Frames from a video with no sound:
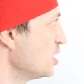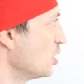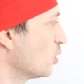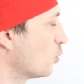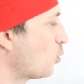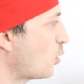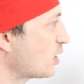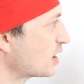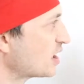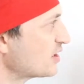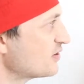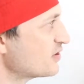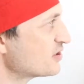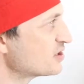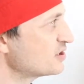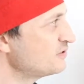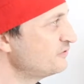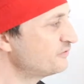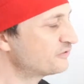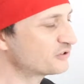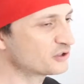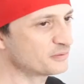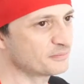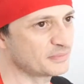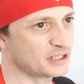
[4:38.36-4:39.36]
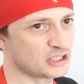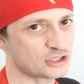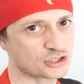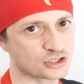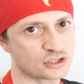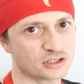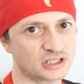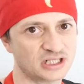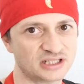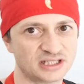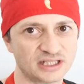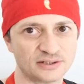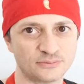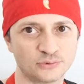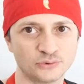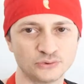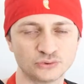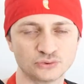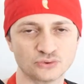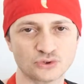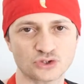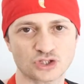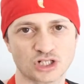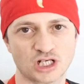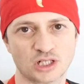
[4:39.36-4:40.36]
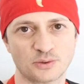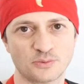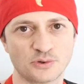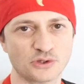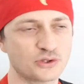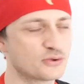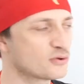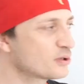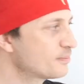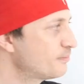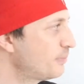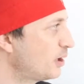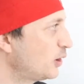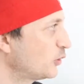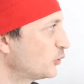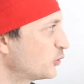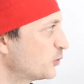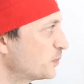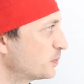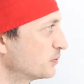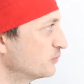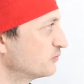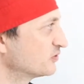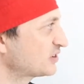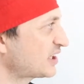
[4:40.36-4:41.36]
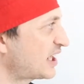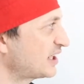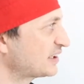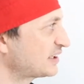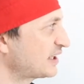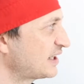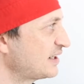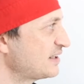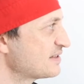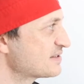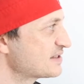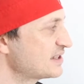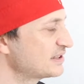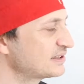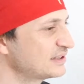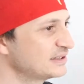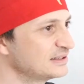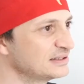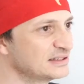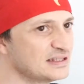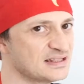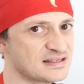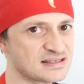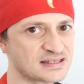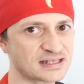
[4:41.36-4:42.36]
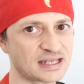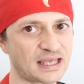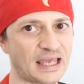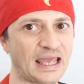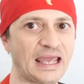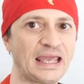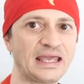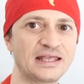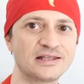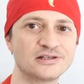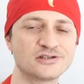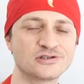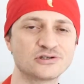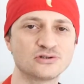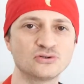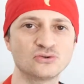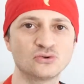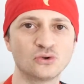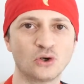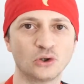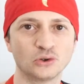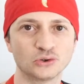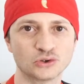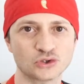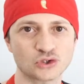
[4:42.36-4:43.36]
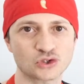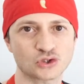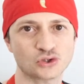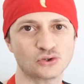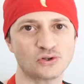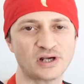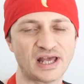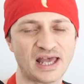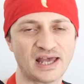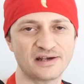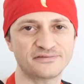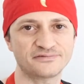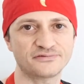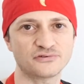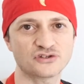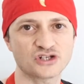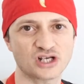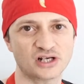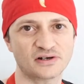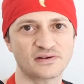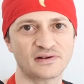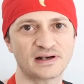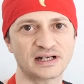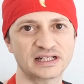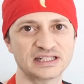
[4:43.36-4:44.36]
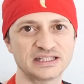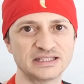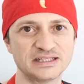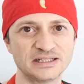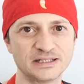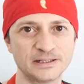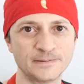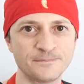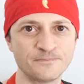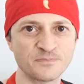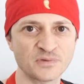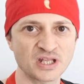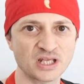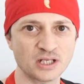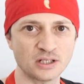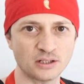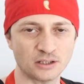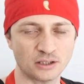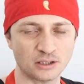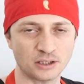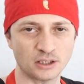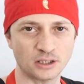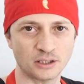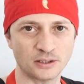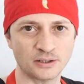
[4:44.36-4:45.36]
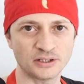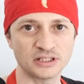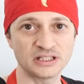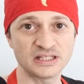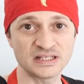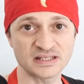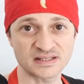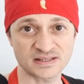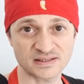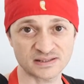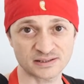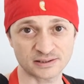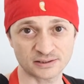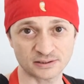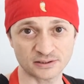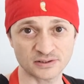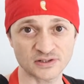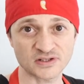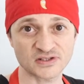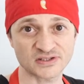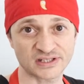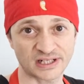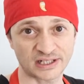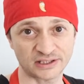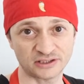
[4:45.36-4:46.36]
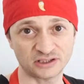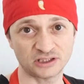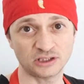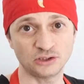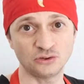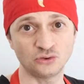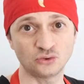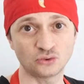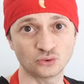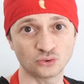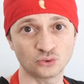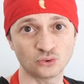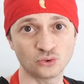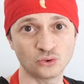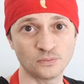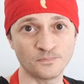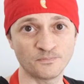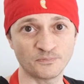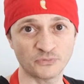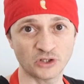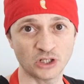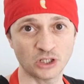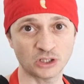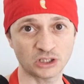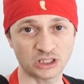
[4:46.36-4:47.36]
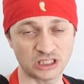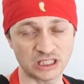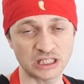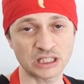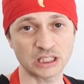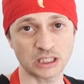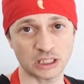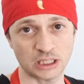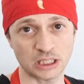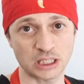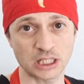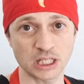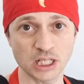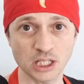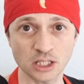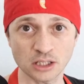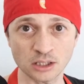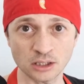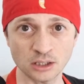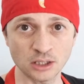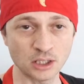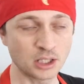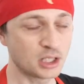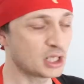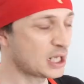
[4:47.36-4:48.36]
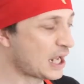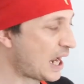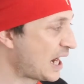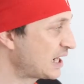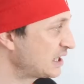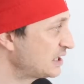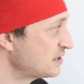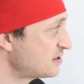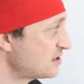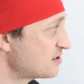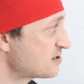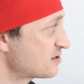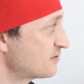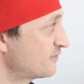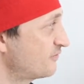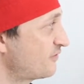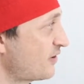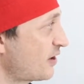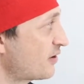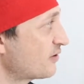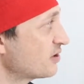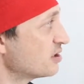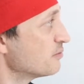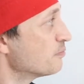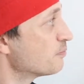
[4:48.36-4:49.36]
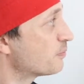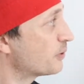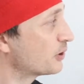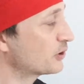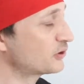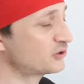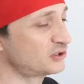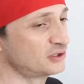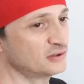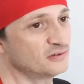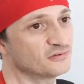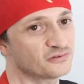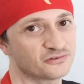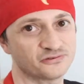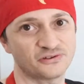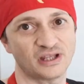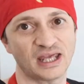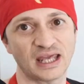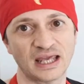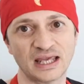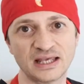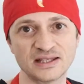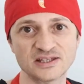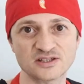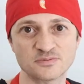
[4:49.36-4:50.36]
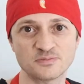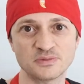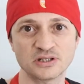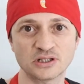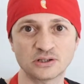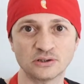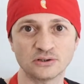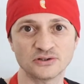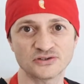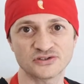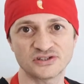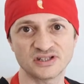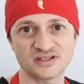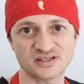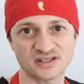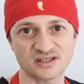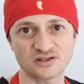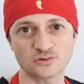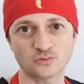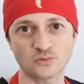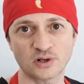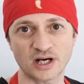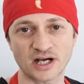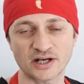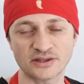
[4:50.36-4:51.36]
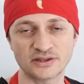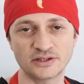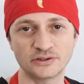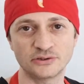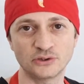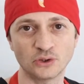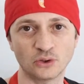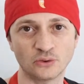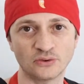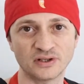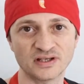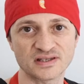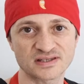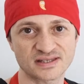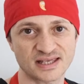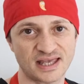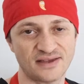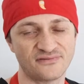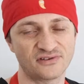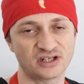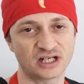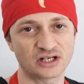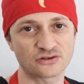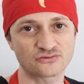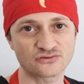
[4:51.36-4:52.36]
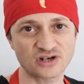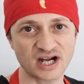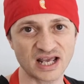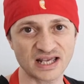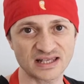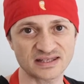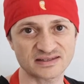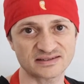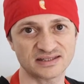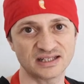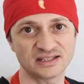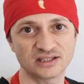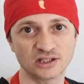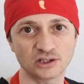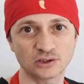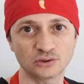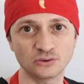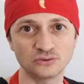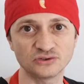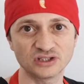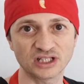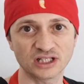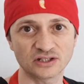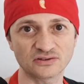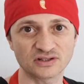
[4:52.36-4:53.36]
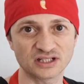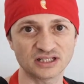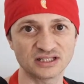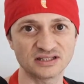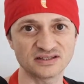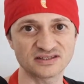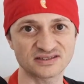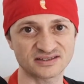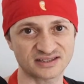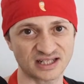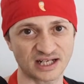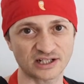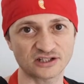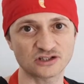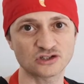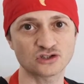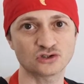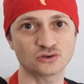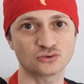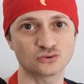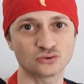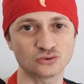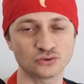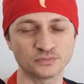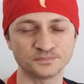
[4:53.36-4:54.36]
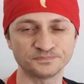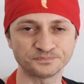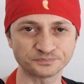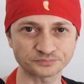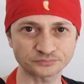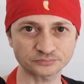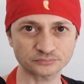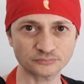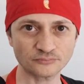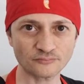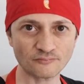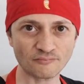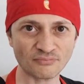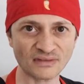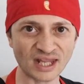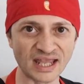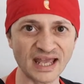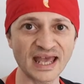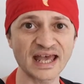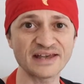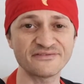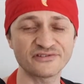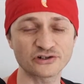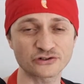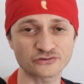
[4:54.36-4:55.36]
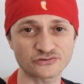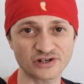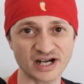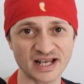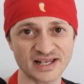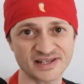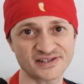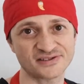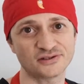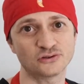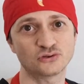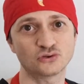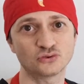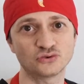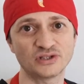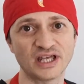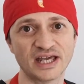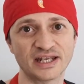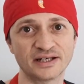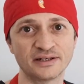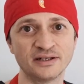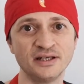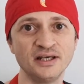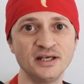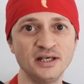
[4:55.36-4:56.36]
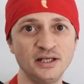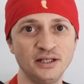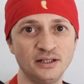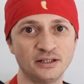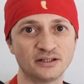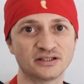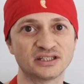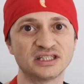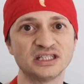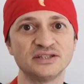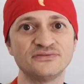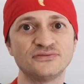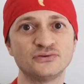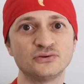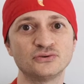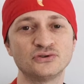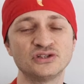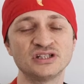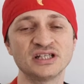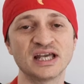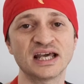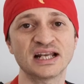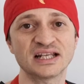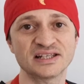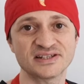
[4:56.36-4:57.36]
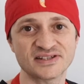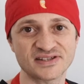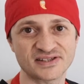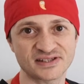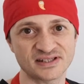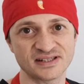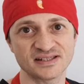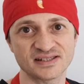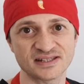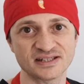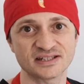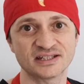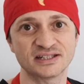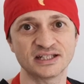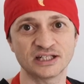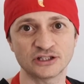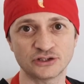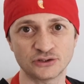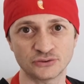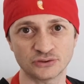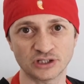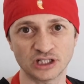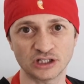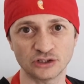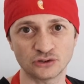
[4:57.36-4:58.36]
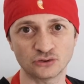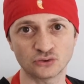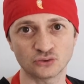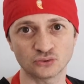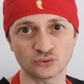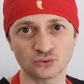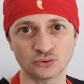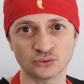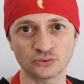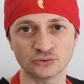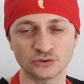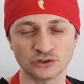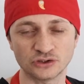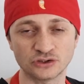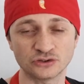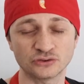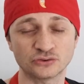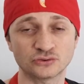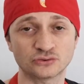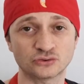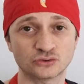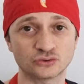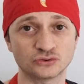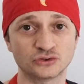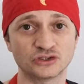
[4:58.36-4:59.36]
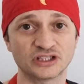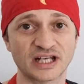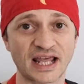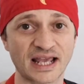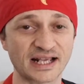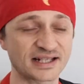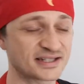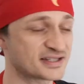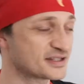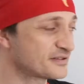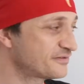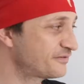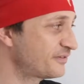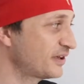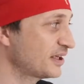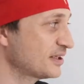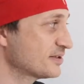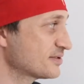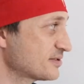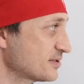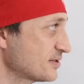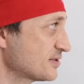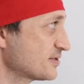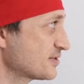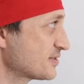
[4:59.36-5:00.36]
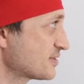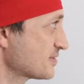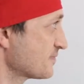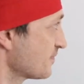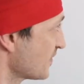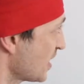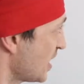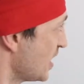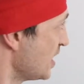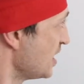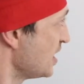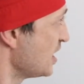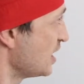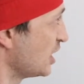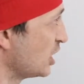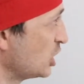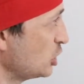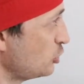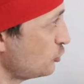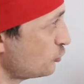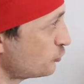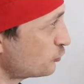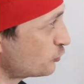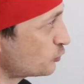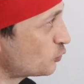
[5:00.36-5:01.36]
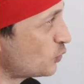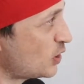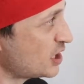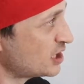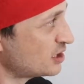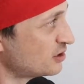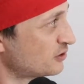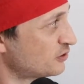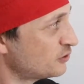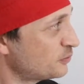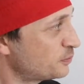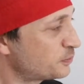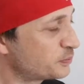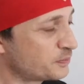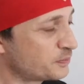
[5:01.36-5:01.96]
One other information that I want to share with you about puntata is that in this case you also have generally the yeast starting to kick in, and this is a very important phase because this is where the dough is having a rest and the gluten grid starts to have a rest to then give you the elasticity that you need to the next phases. If when the